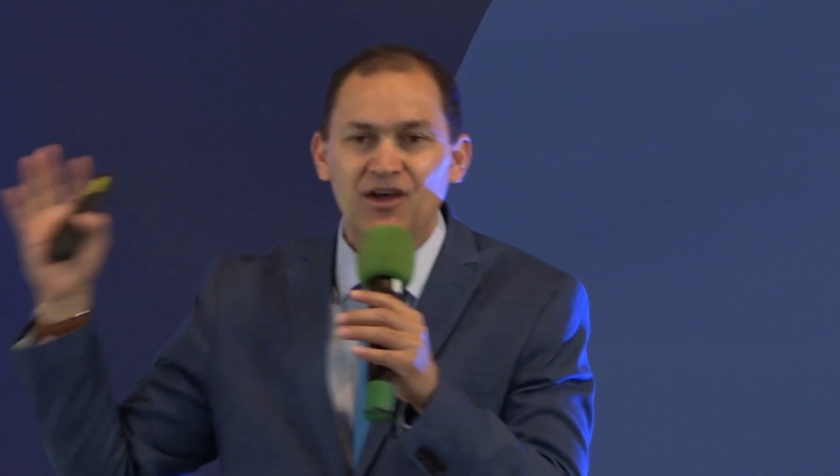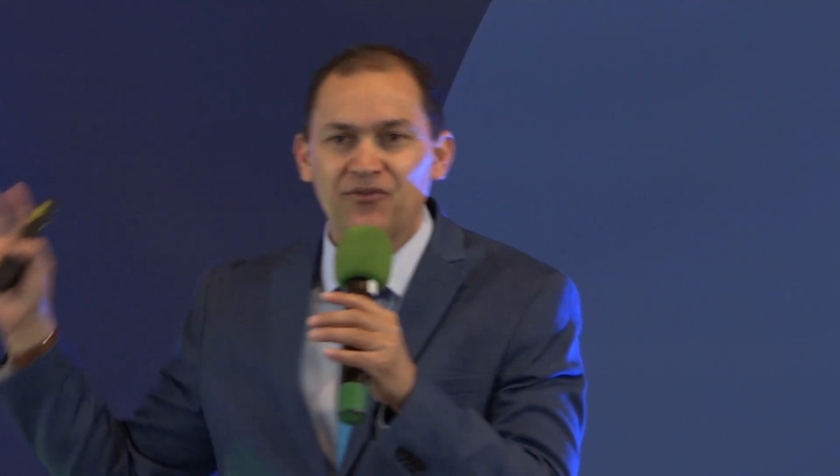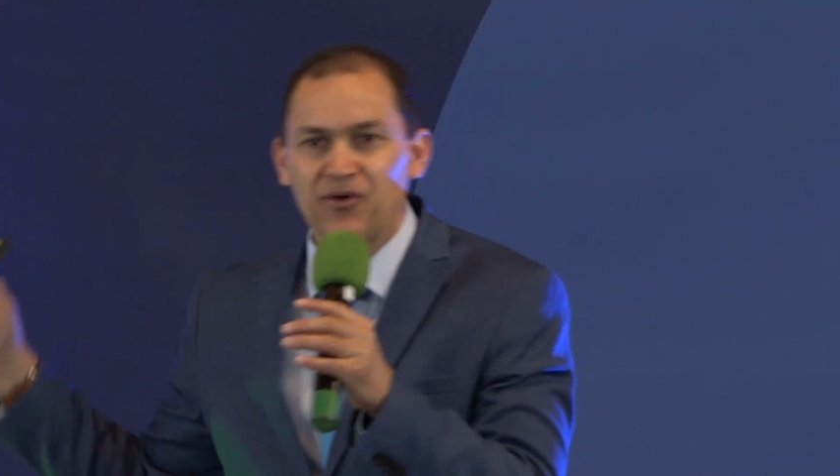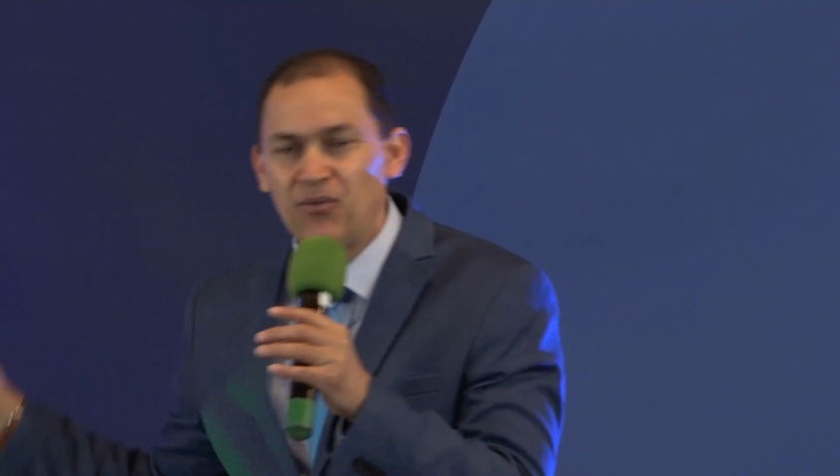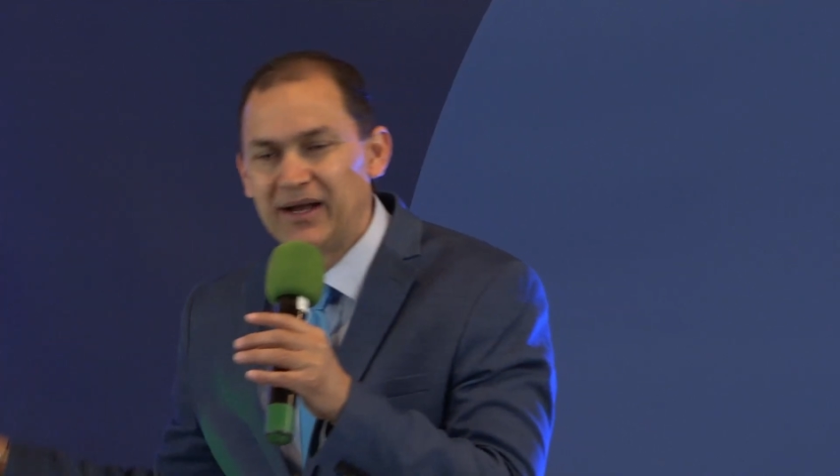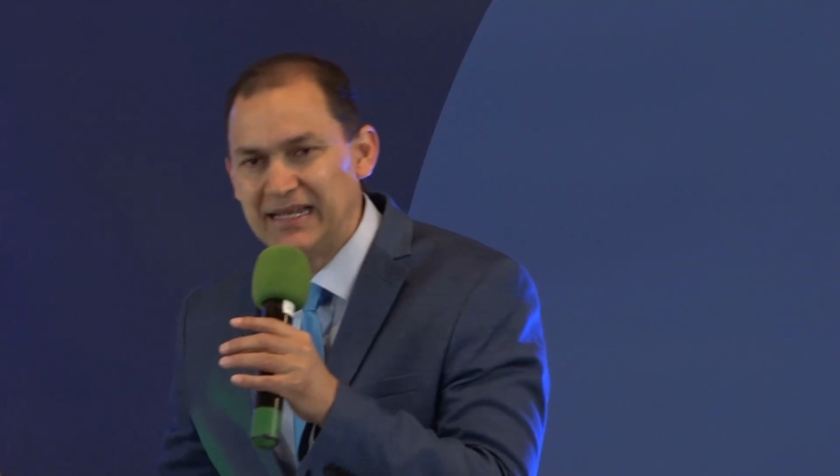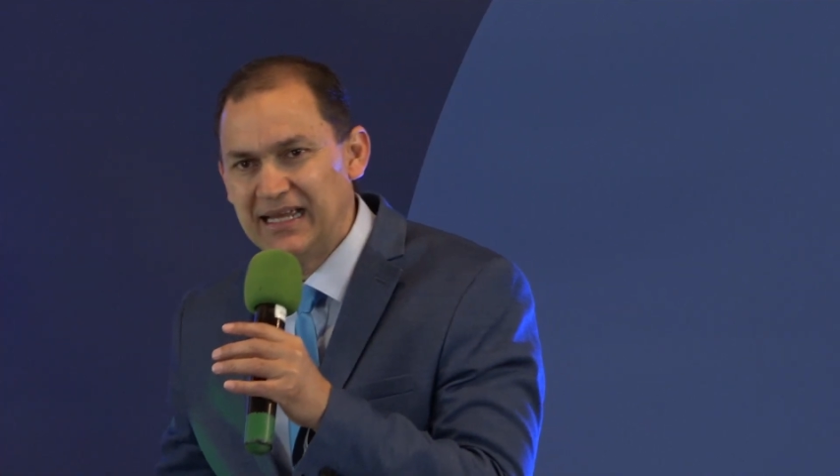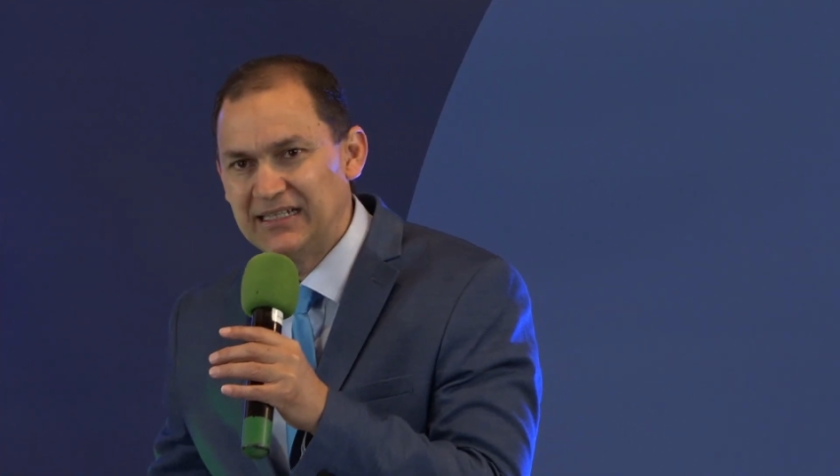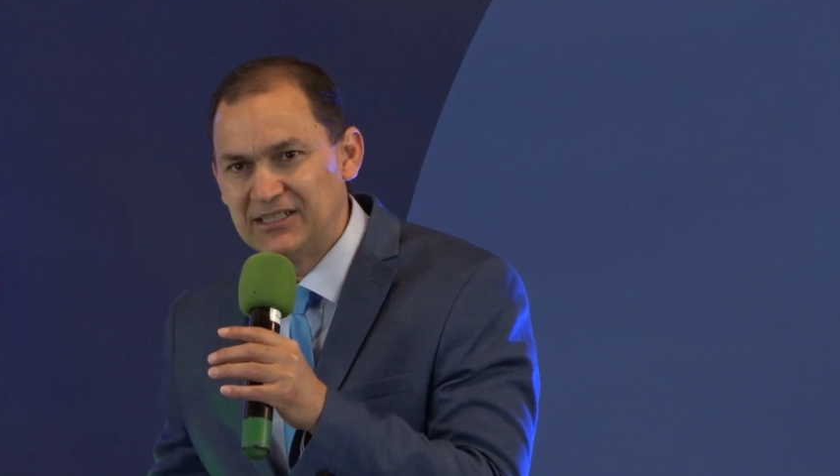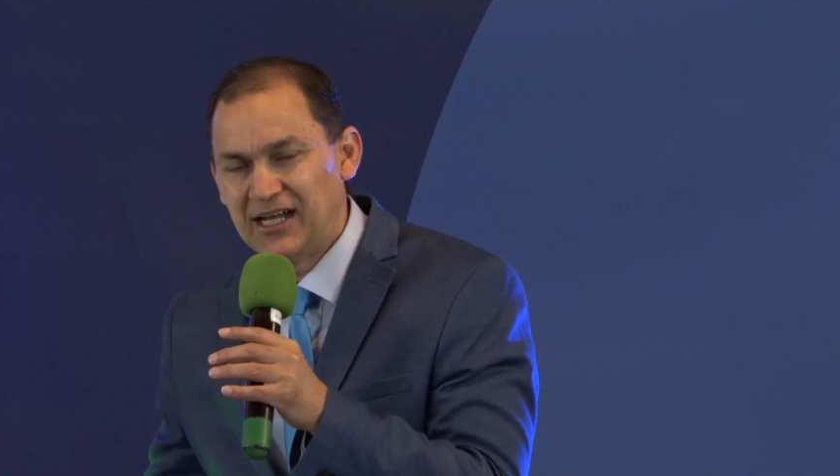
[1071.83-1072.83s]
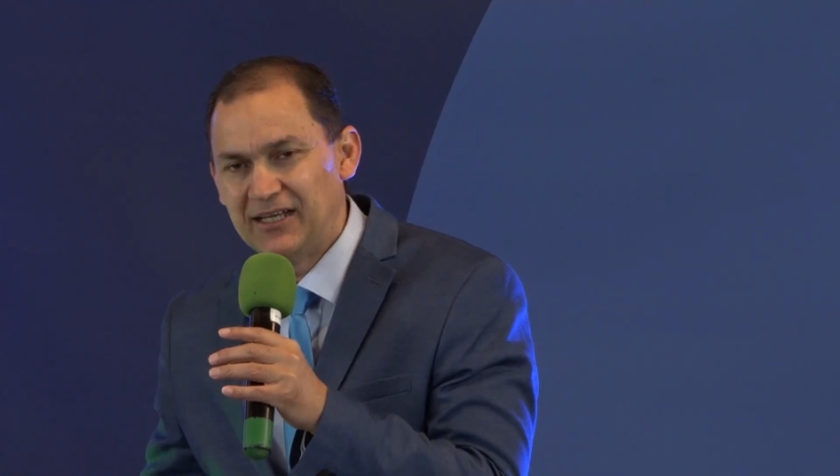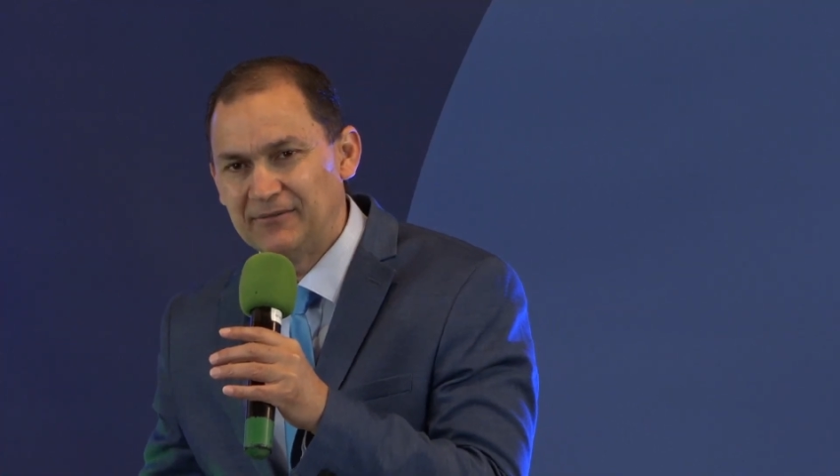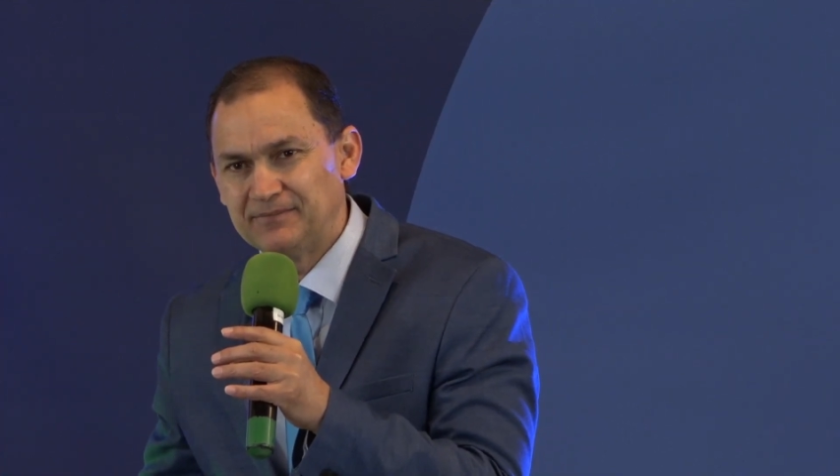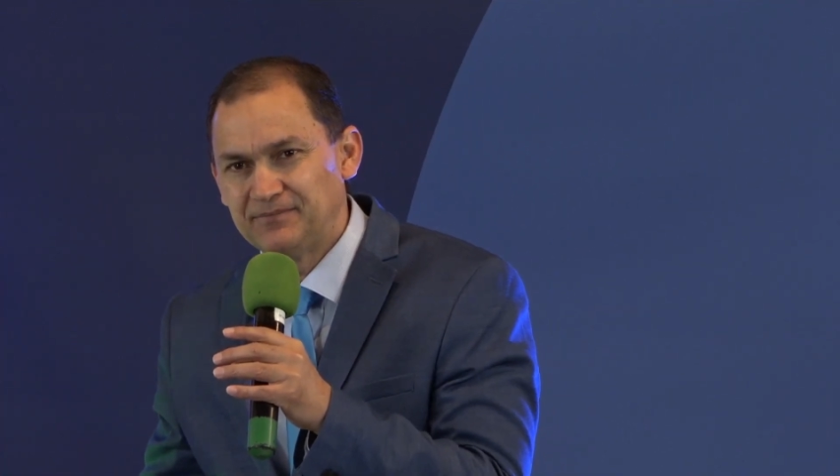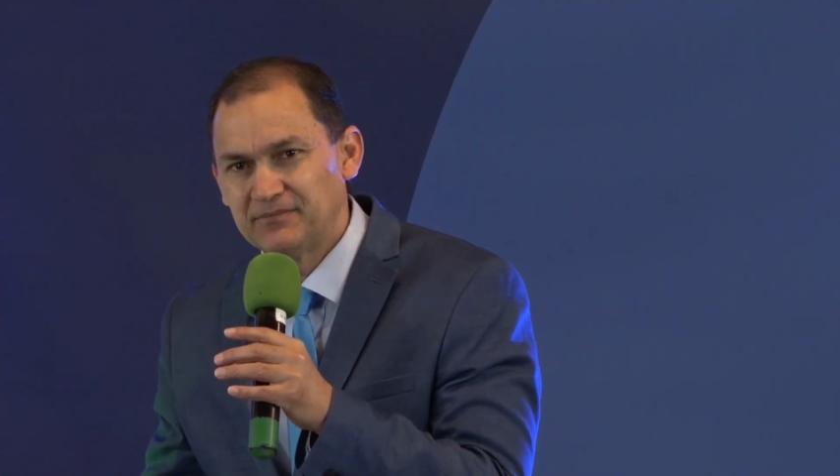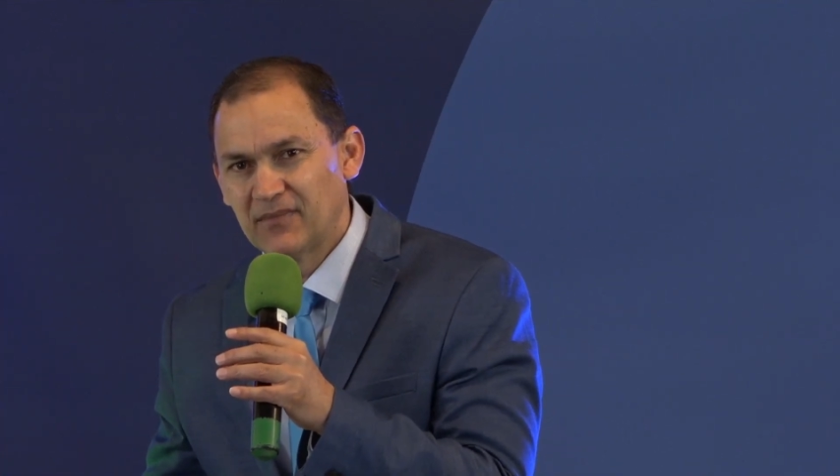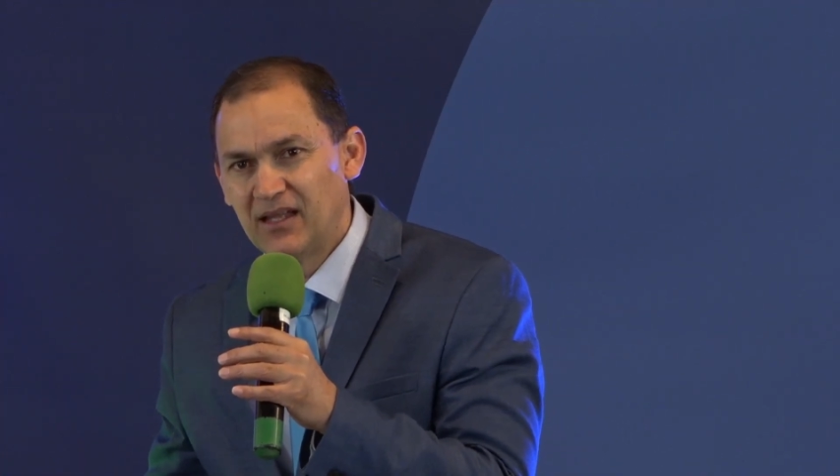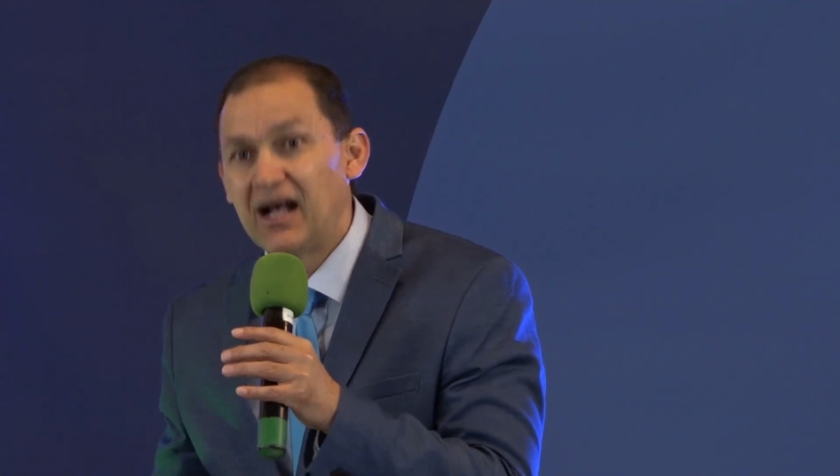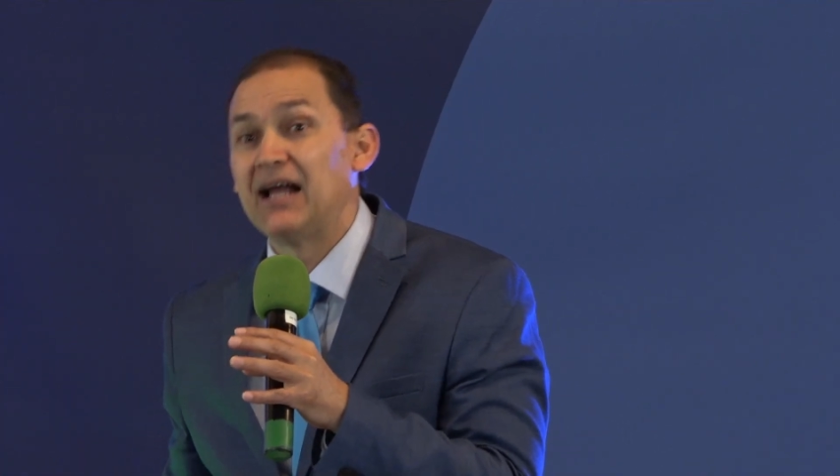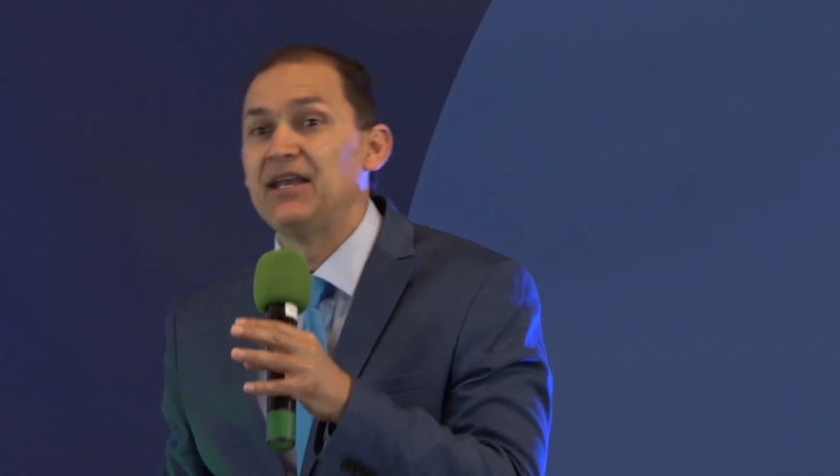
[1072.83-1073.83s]
for what he had done.
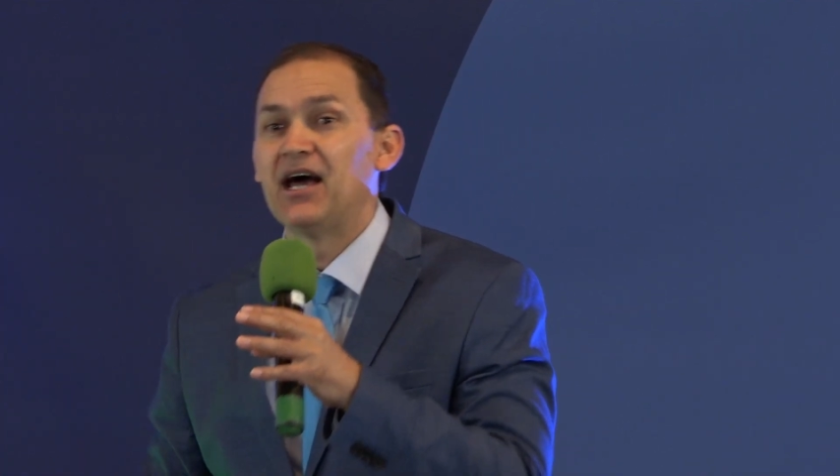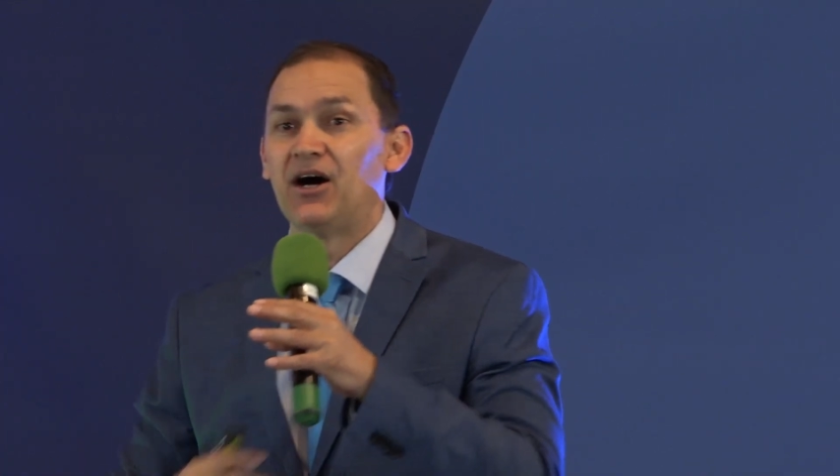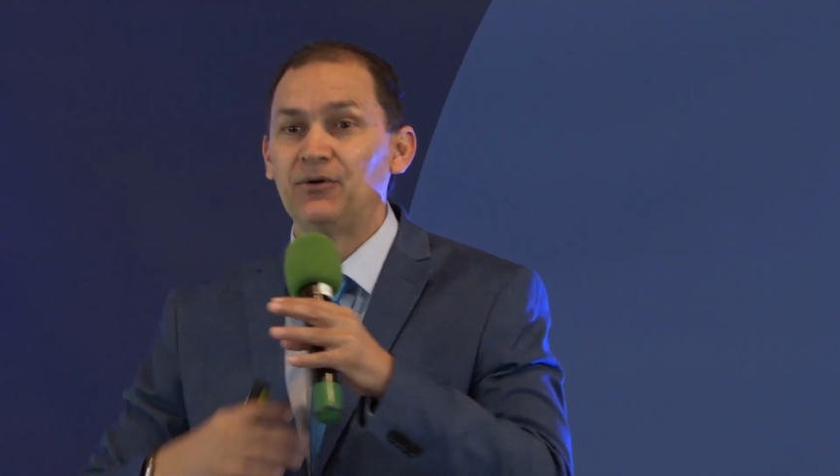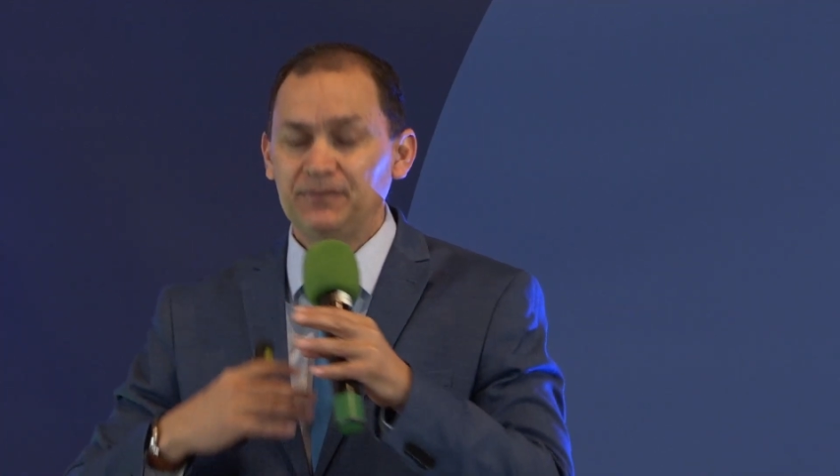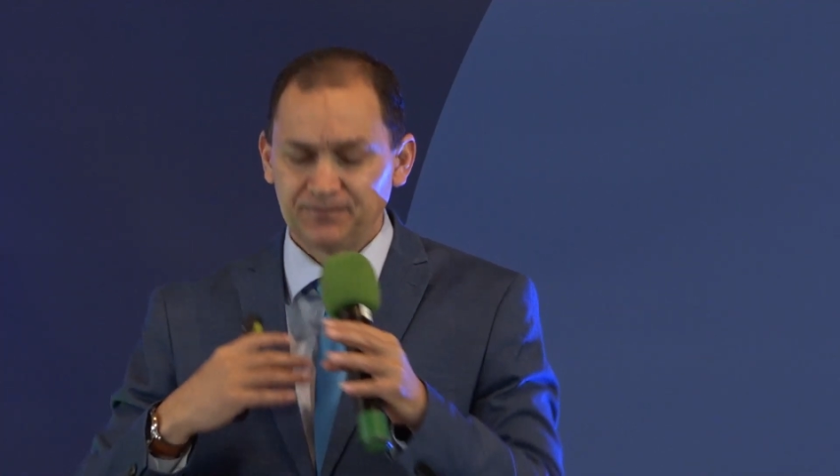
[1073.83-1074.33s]
And now,